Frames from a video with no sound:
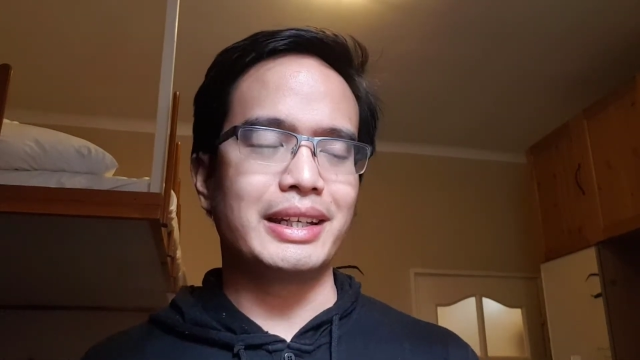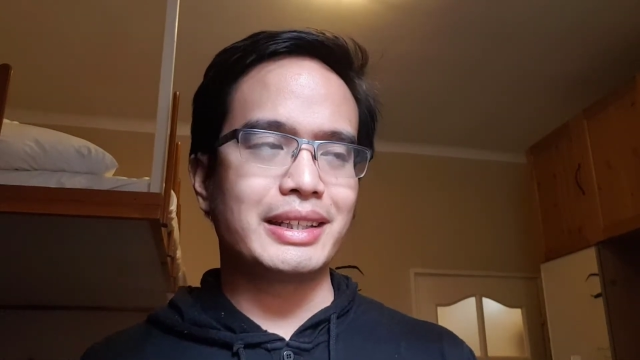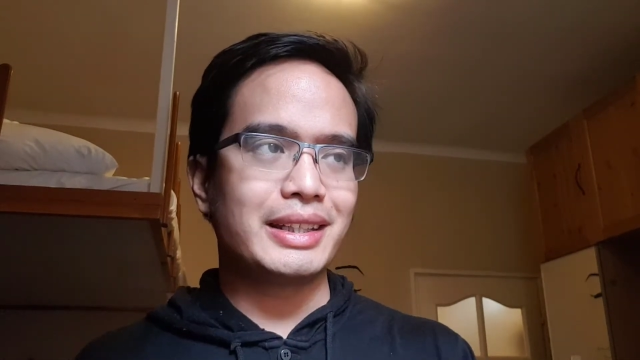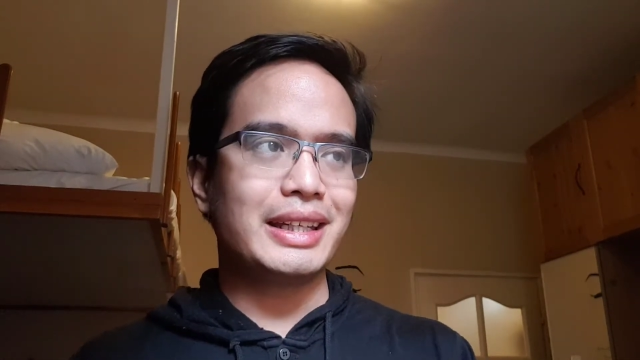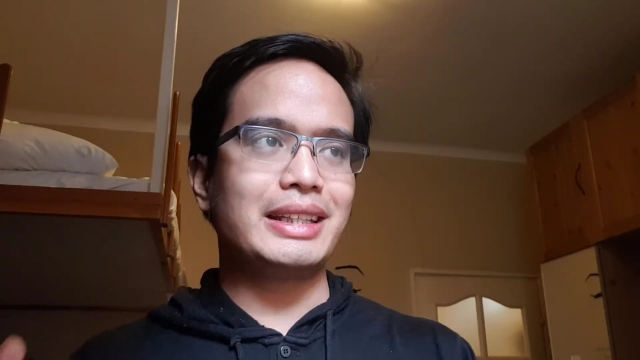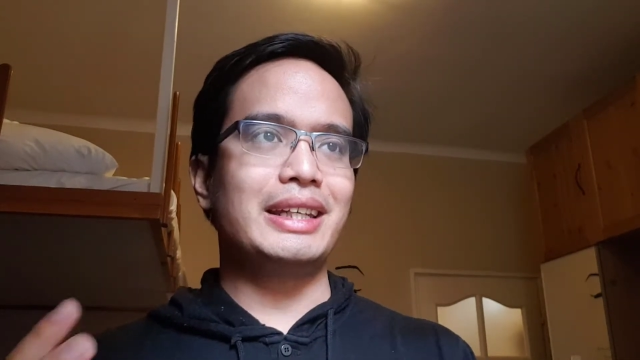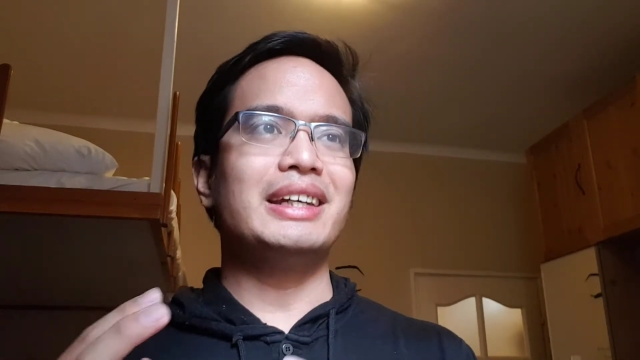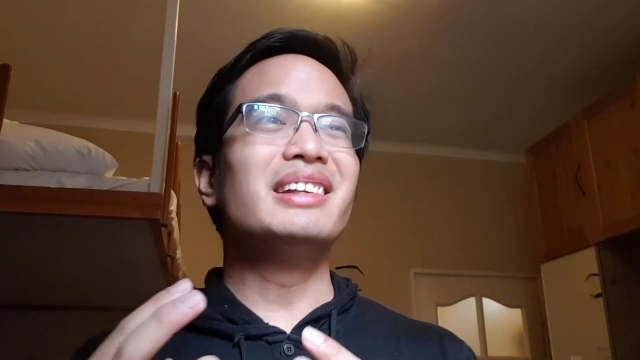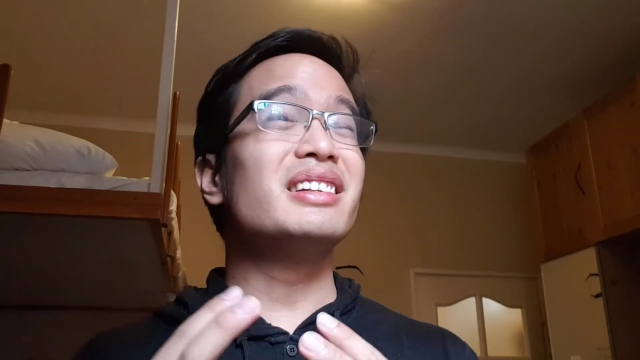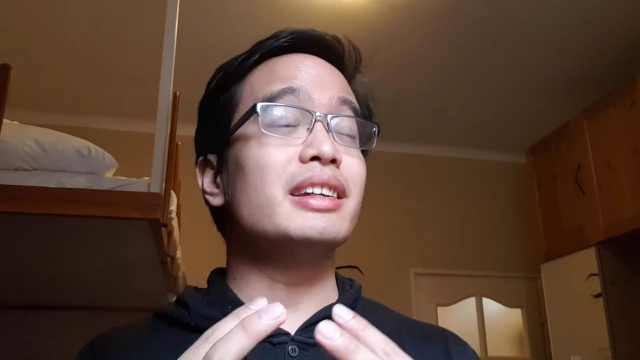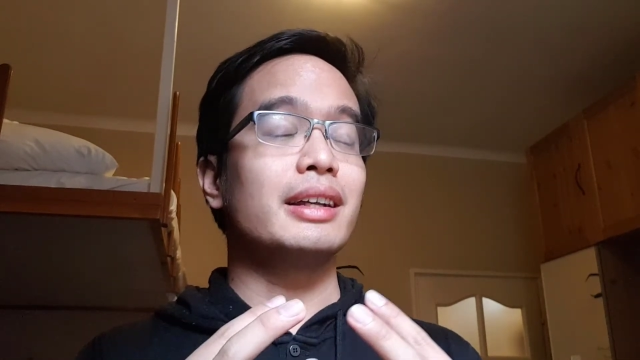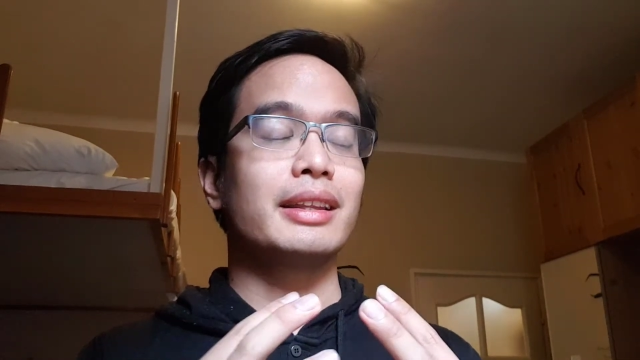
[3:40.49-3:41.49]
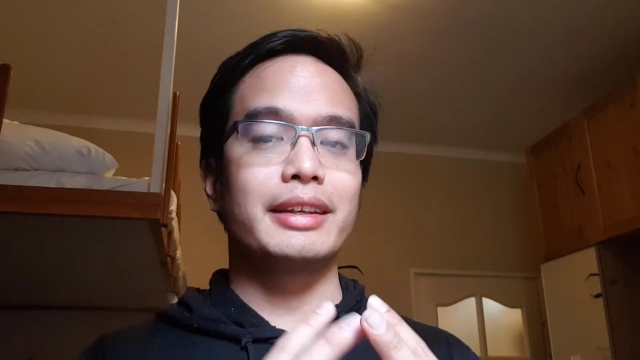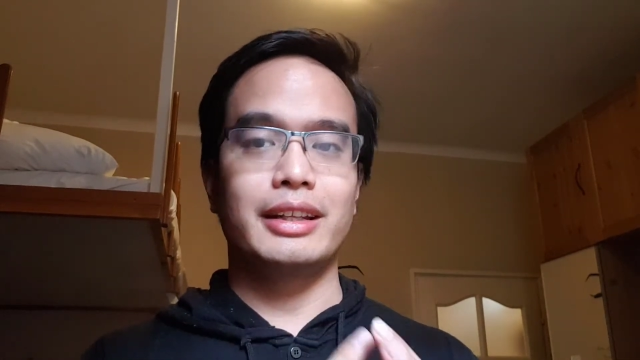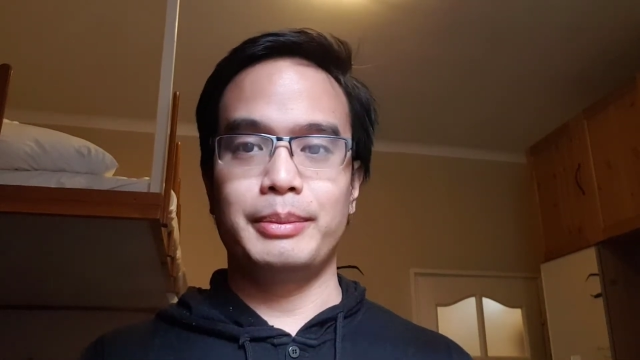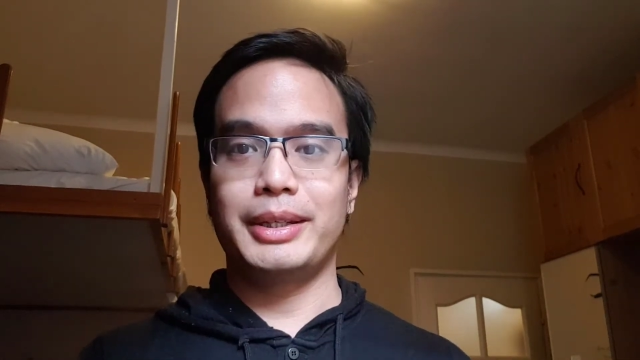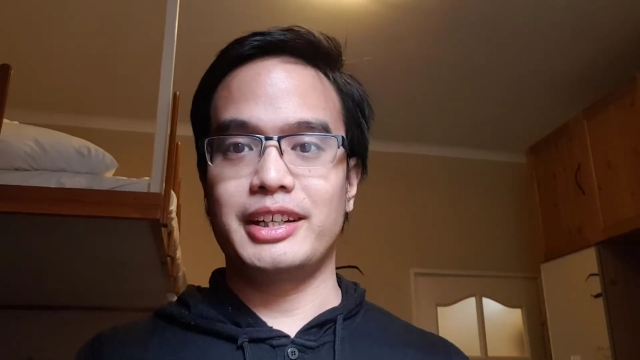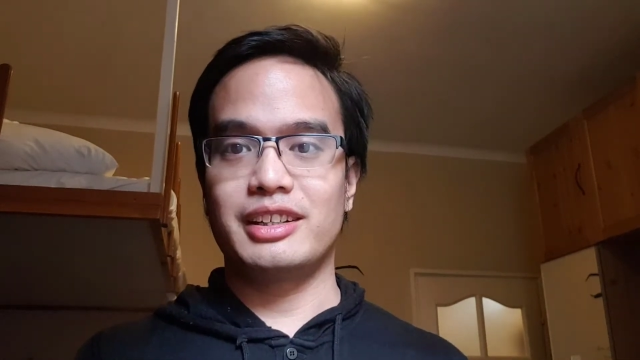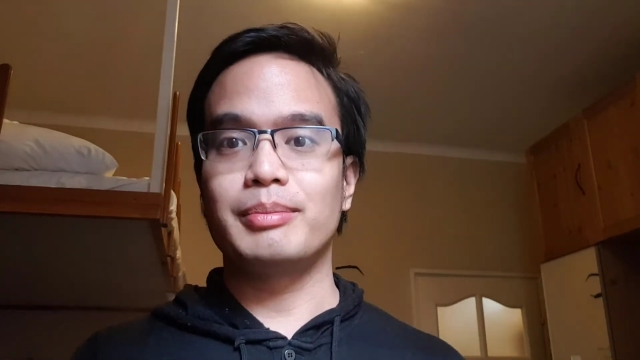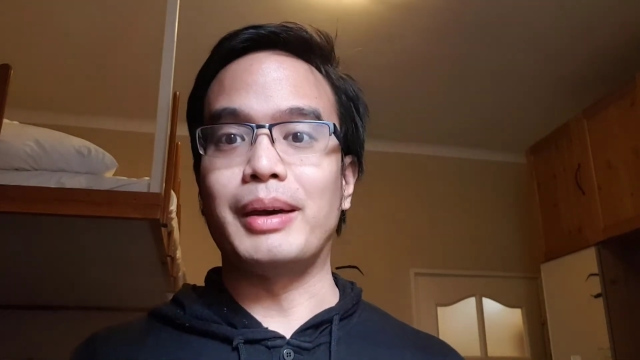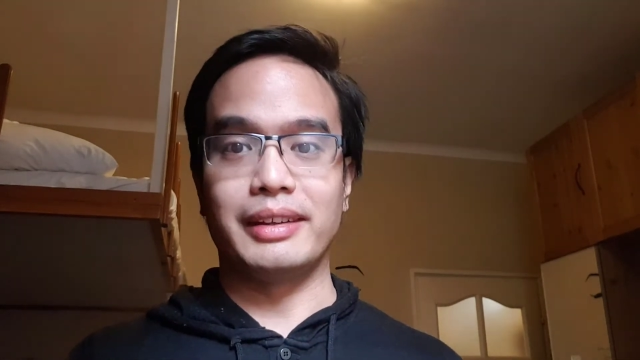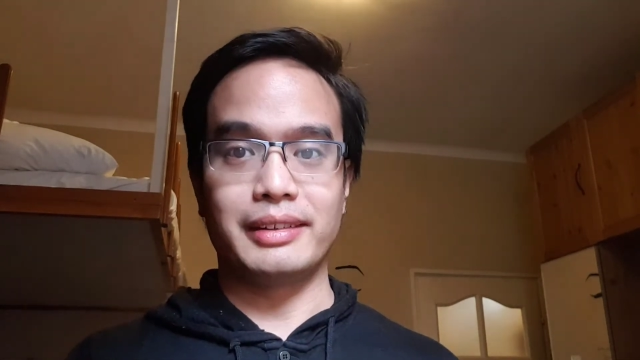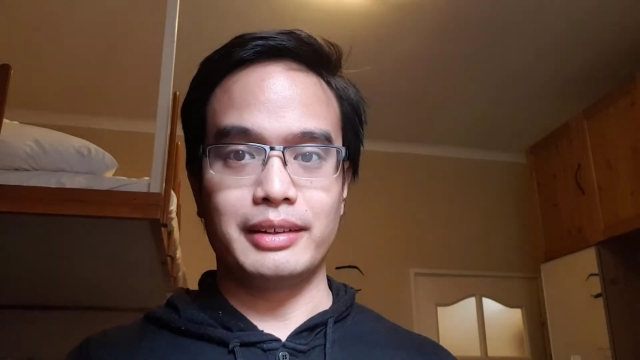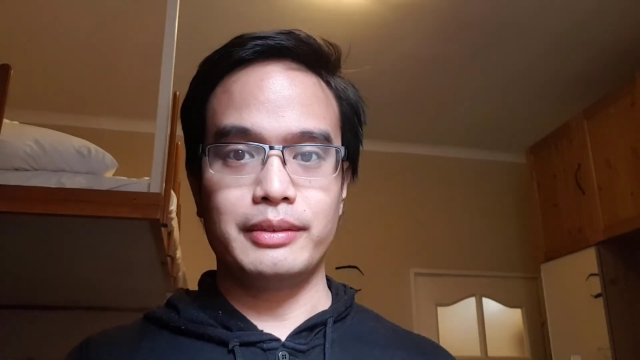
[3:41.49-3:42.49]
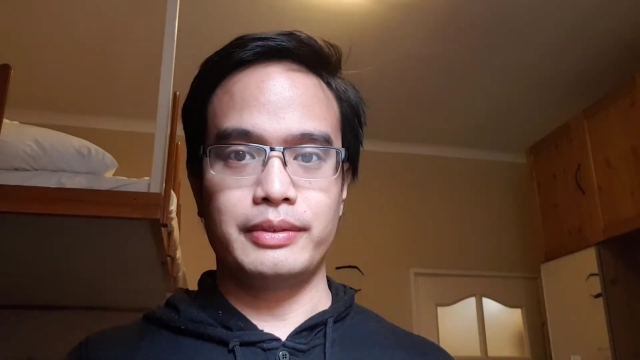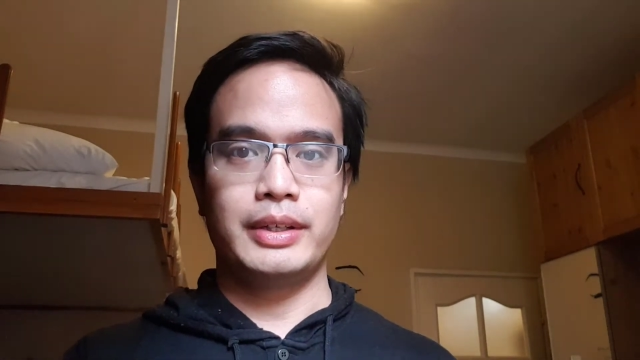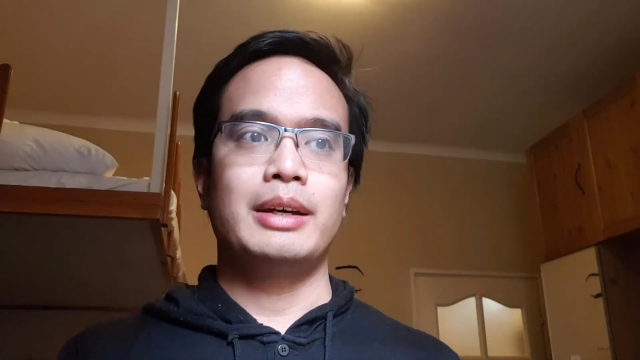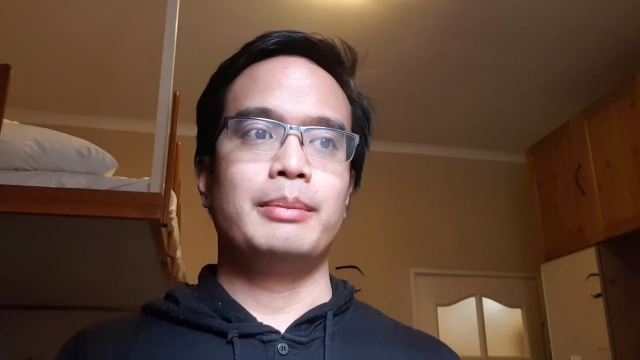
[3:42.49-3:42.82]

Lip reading: It is a little bit expensive,